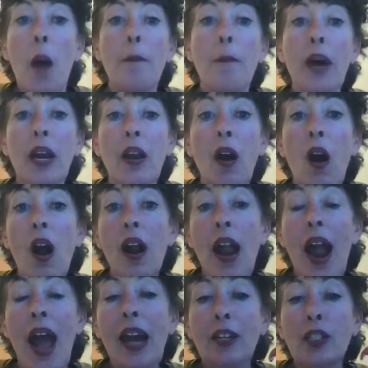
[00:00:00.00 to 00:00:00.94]
But our
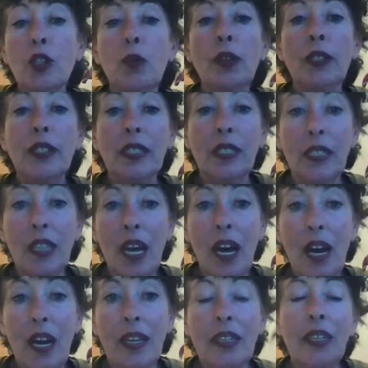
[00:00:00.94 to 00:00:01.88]
actual
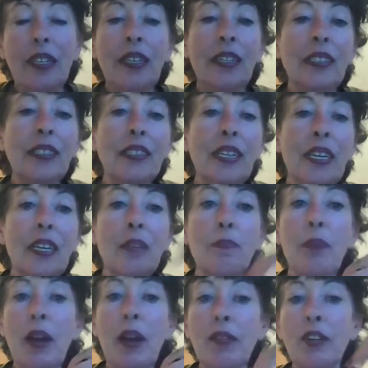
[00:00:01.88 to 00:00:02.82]
salon is
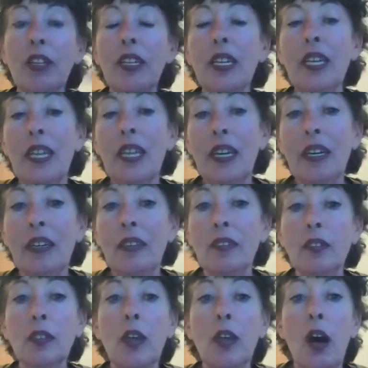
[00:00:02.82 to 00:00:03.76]
in Beverly
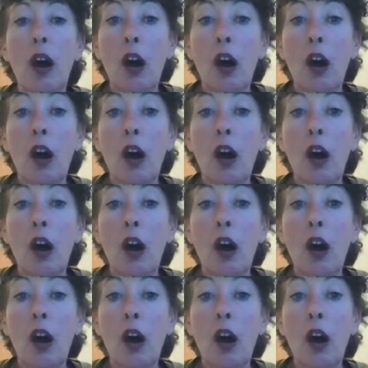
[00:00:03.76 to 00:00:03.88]
Hills,